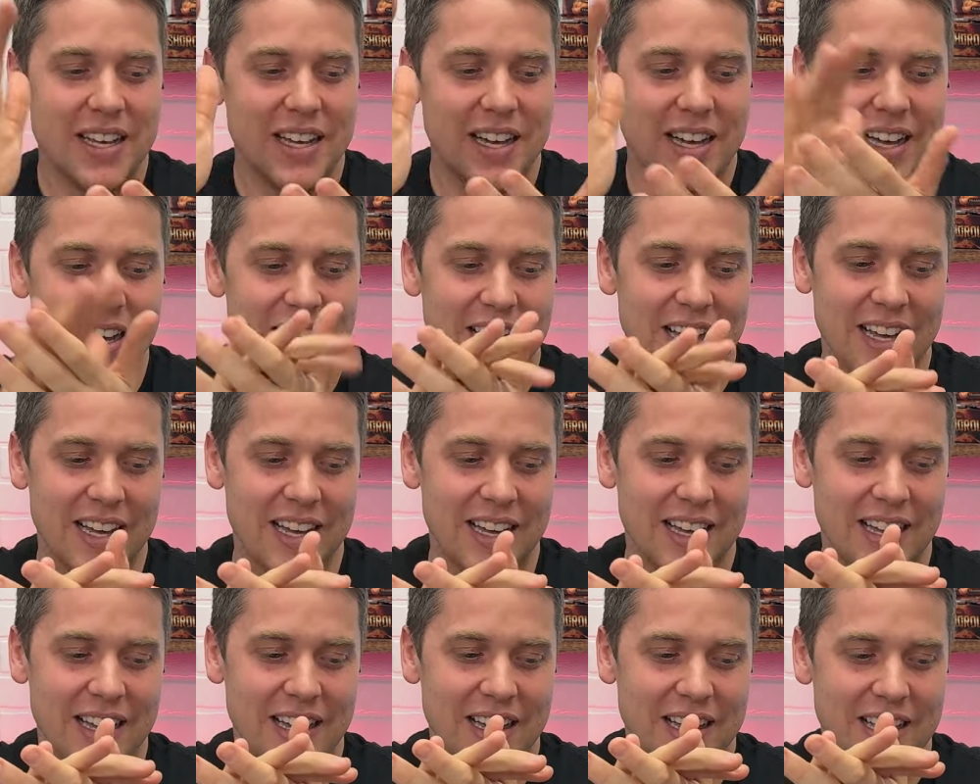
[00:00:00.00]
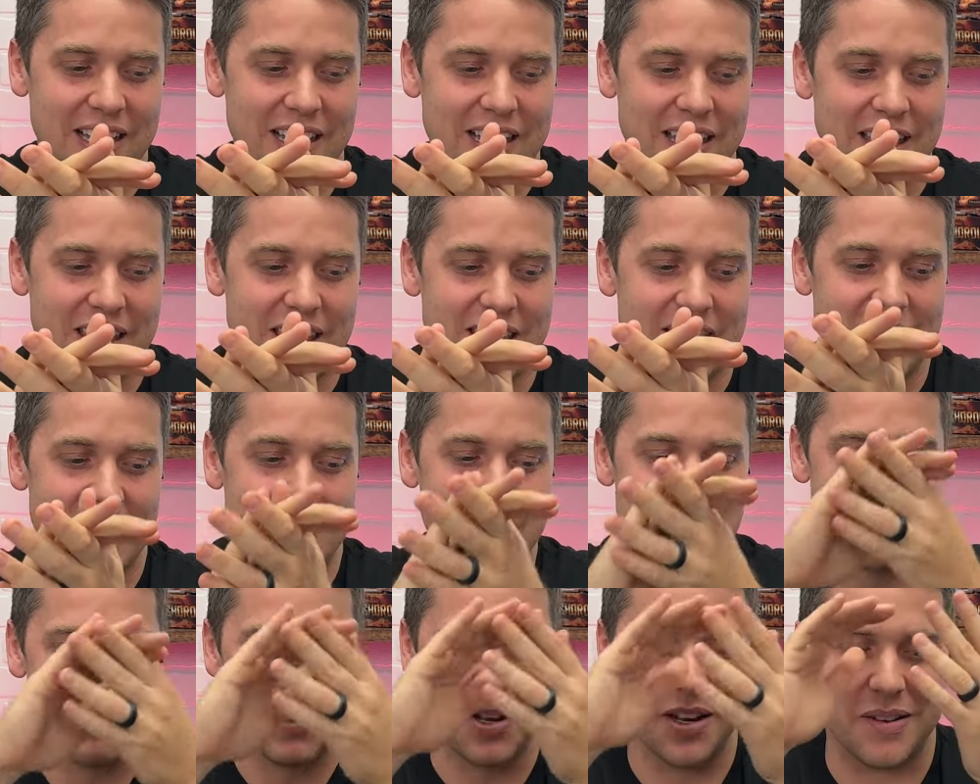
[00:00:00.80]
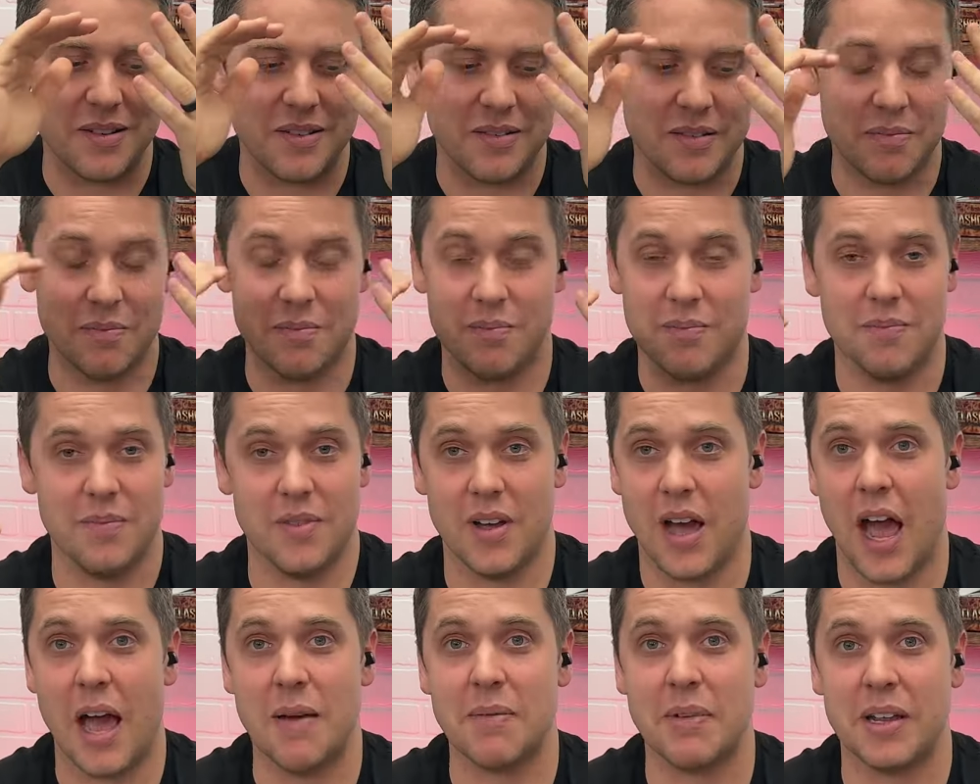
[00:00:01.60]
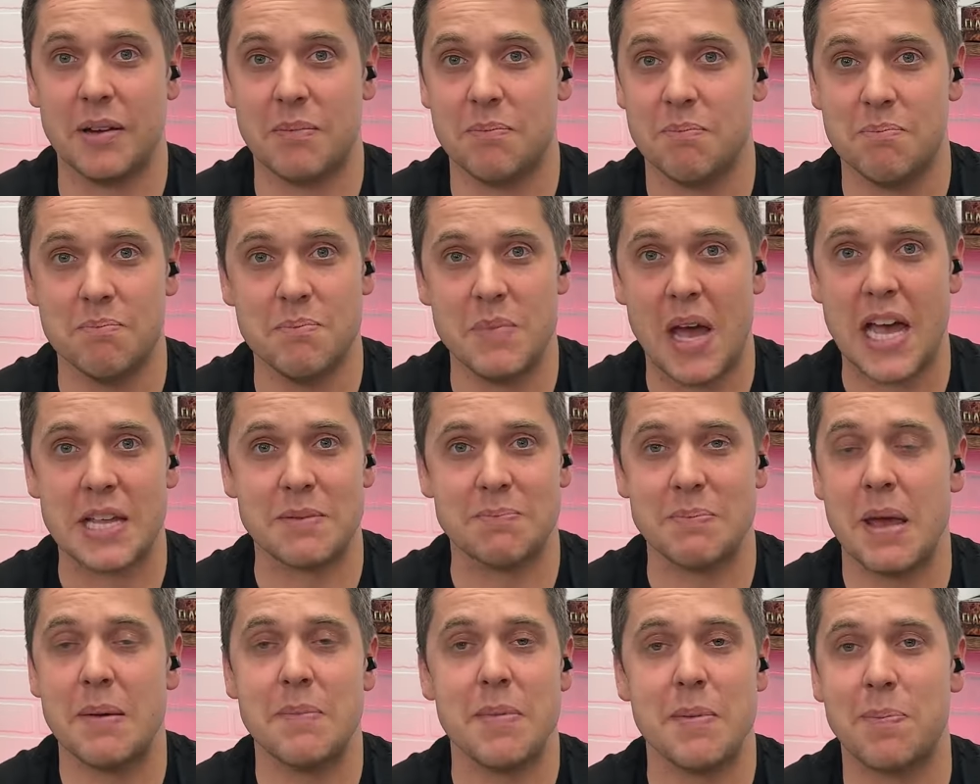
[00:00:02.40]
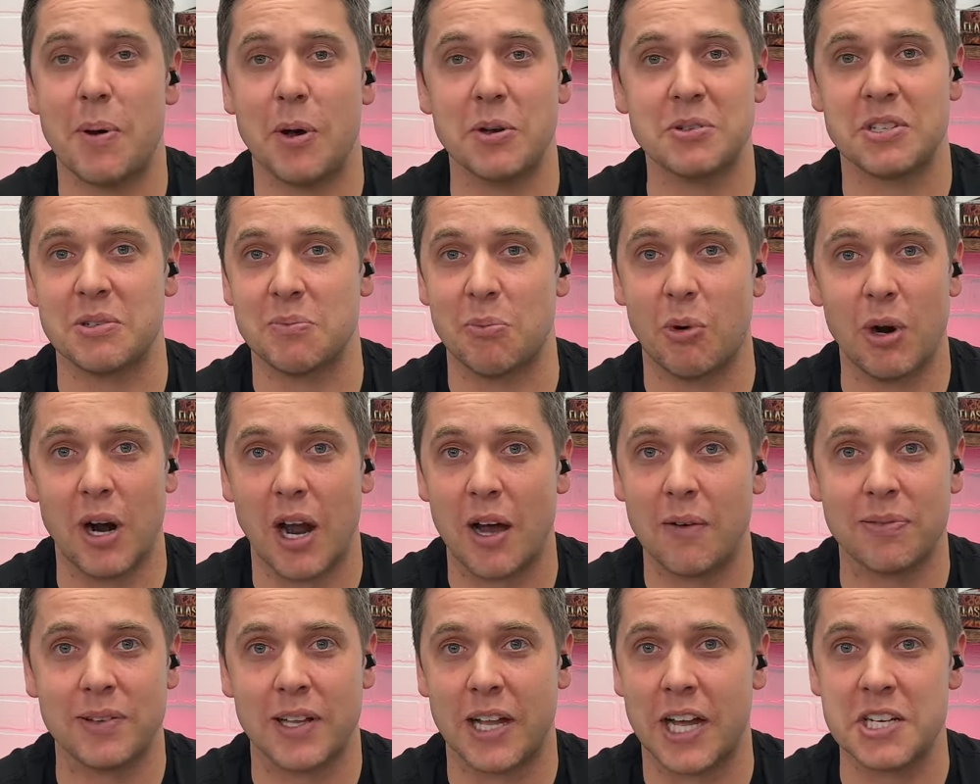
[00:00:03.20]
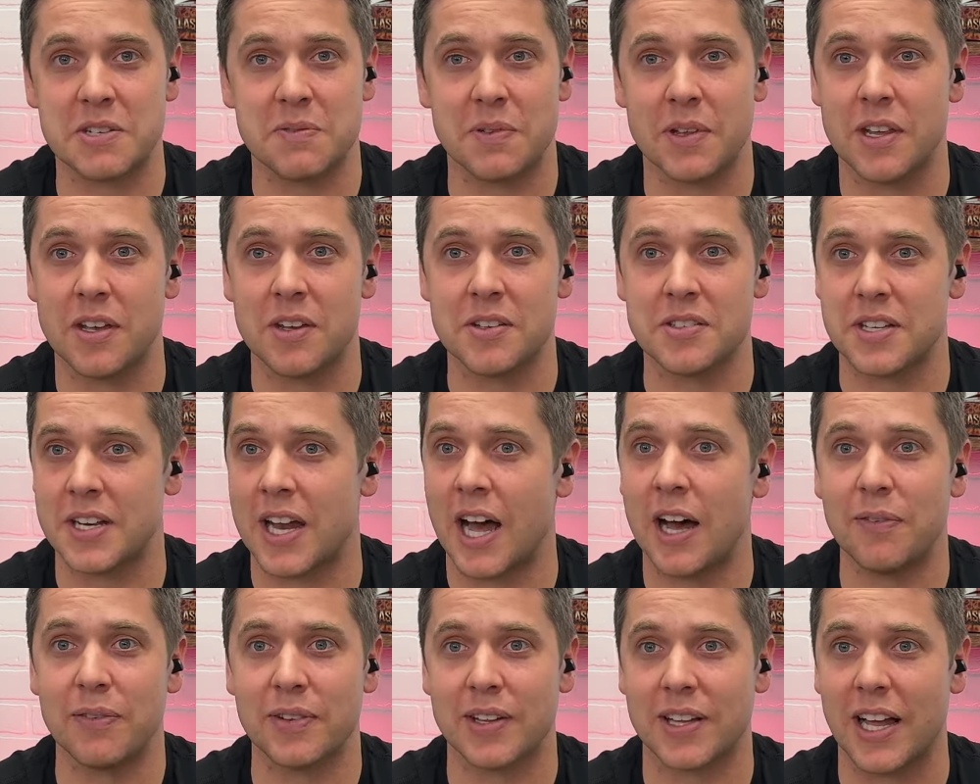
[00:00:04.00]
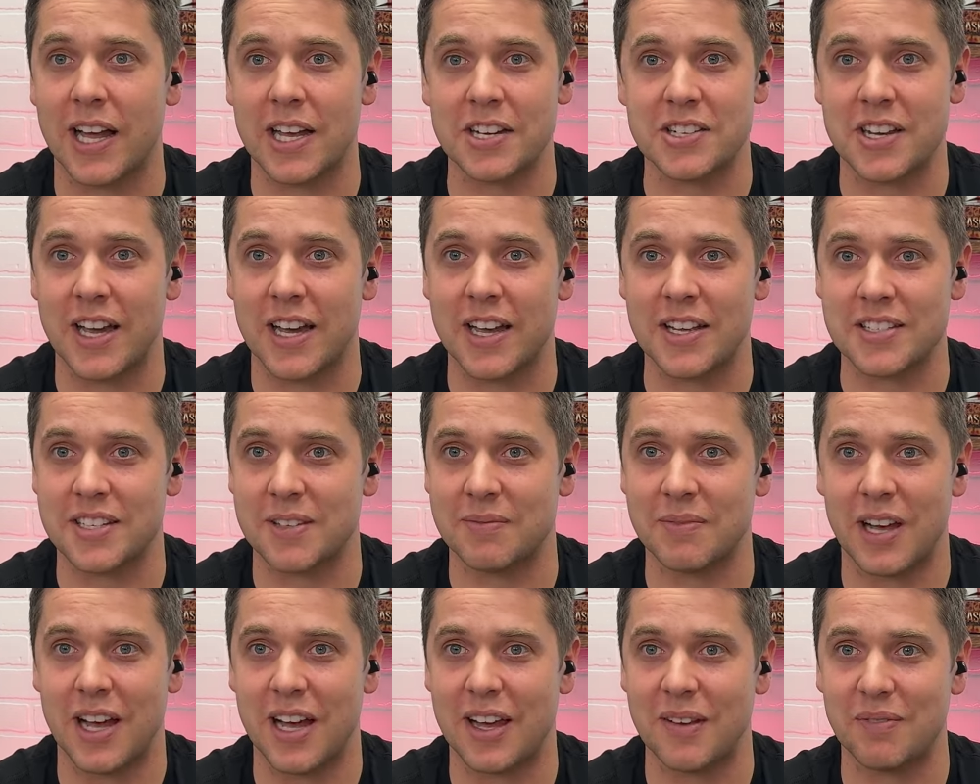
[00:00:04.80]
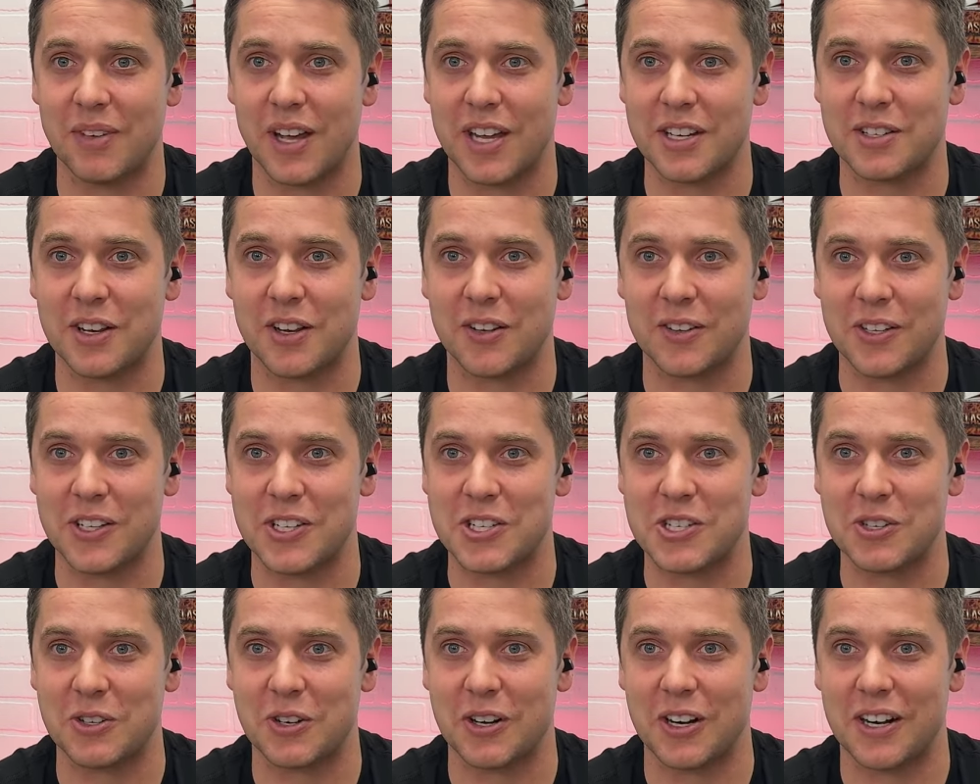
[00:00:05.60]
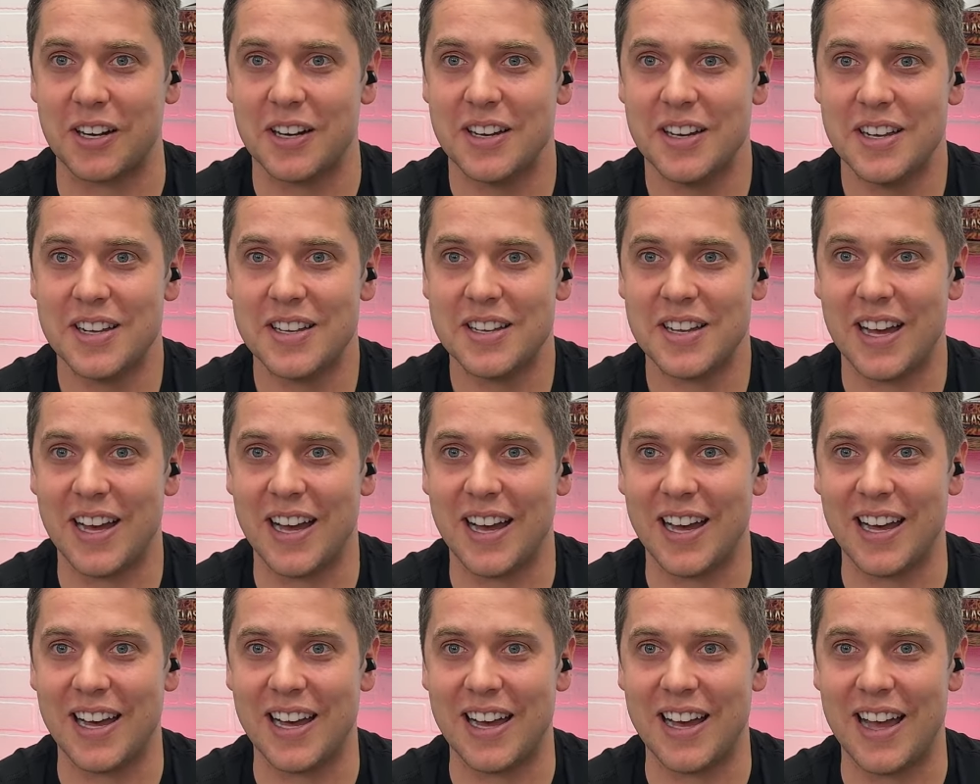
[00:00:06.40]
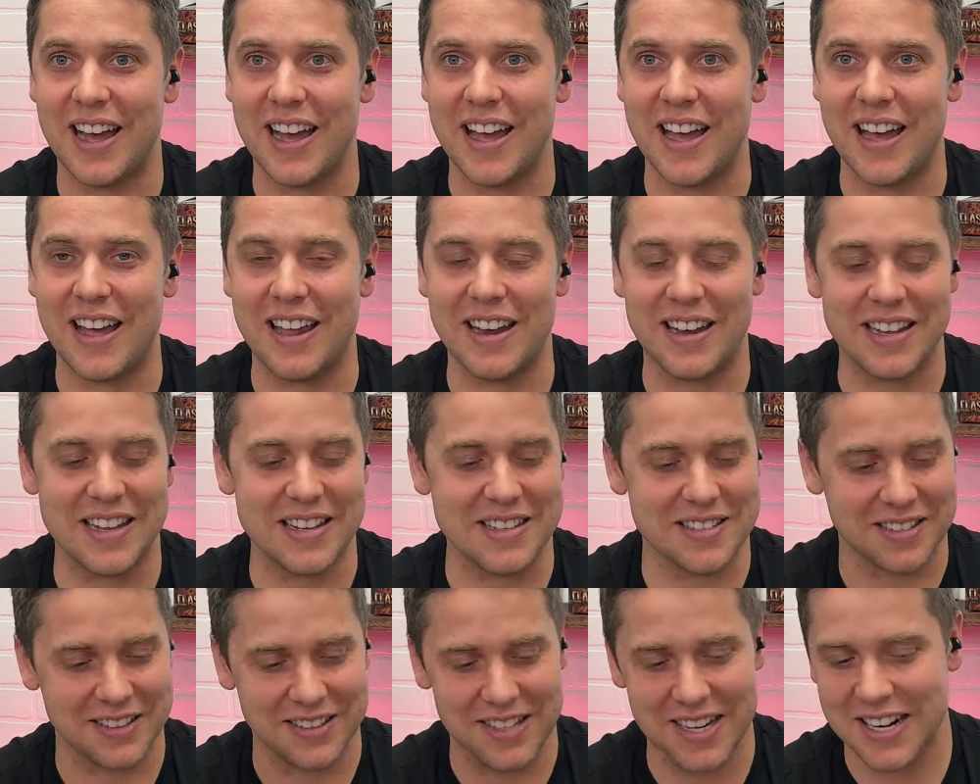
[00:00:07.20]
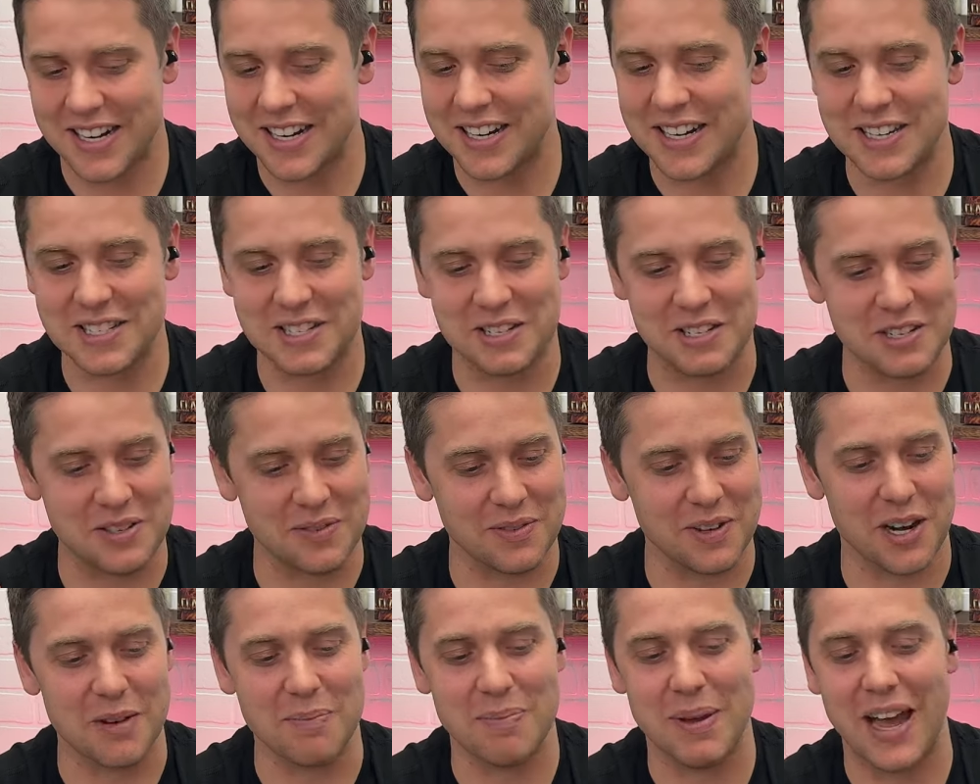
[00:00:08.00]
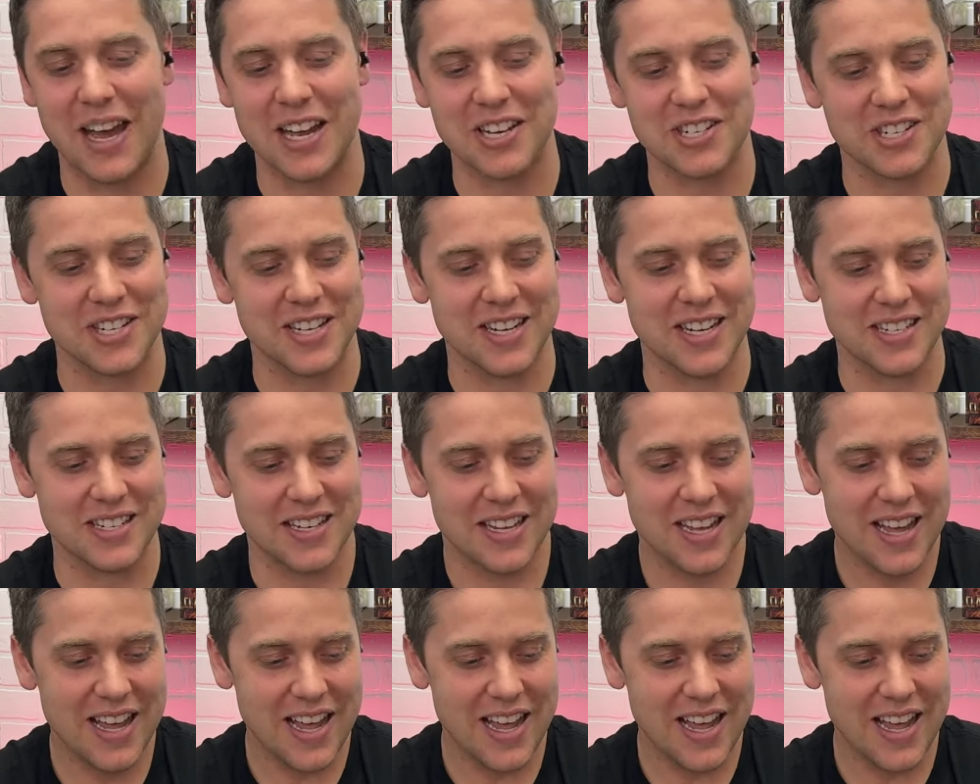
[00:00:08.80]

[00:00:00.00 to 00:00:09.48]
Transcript: uh, he has been I mean, has maybe posted more Alpha Clash videos than Alpha Clash has. I'm not. I'm not totally sure. Uh, and he's hilarious. He's very passionate.